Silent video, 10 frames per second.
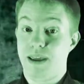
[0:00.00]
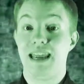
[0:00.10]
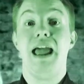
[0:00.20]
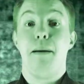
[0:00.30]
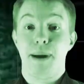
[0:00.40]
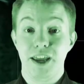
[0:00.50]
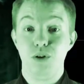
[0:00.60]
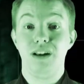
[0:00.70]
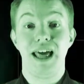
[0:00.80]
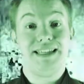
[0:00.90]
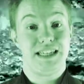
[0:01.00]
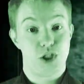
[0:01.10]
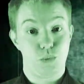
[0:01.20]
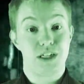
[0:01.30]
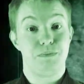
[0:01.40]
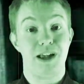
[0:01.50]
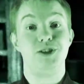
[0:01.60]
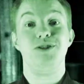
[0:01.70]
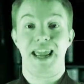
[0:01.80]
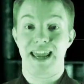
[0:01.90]
B by utilizing switch
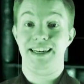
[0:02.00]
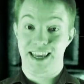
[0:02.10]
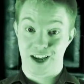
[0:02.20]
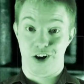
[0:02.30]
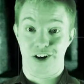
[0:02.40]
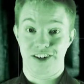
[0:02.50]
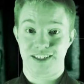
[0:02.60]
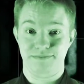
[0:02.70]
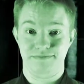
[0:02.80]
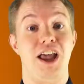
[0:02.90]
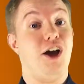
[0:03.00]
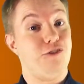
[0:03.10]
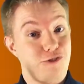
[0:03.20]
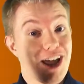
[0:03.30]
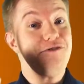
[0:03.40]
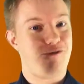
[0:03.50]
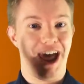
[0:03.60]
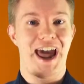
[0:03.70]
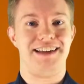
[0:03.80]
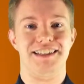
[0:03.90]
puzzles and keycards. Fun
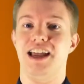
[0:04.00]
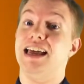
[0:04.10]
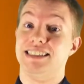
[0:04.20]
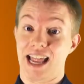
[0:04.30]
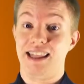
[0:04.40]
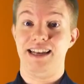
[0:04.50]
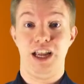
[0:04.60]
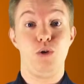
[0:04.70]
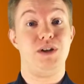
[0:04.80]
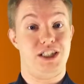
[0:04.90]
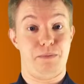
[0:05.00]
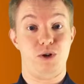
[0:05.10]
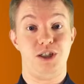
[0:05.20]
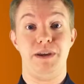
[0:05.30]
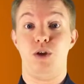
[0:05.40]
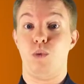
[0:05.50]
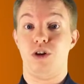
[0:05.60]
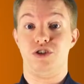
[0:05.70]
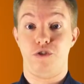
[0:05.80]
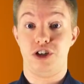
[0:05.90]
fact! Silent Hill was supposed to be the
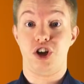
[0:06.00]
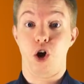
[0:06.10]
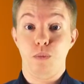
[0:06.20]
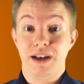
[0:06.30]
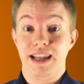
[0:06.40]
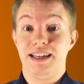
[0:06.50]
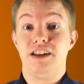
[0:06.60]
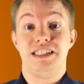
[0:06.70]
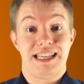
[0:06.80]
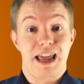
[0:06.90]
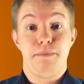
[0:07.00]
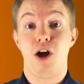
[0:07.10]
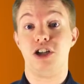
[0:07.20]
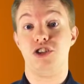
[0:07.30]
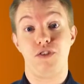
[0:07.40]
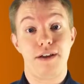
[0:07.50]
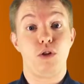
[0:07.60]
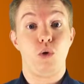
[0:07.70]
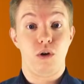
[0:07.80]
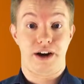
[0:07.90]
world's first open-ended sandbox survival
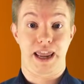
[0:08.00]
horror